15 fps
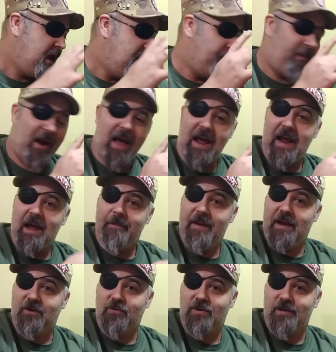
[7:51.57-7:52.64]
but I am
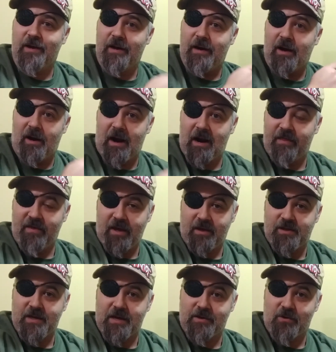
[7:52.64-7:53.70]
interested in a lot of the
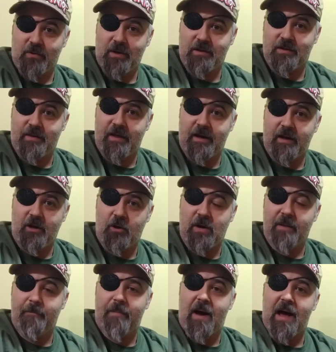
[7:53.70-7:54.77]
accessories that you
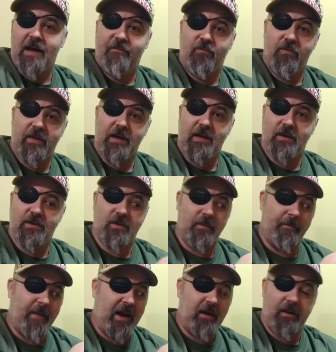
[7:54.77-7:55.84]
can buy for these,
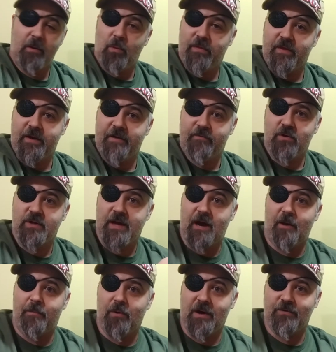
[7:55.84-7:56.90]
mainly with the different style
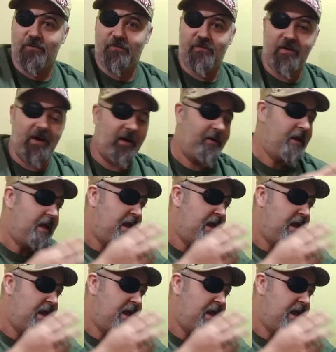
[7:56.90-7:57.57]
presser feet.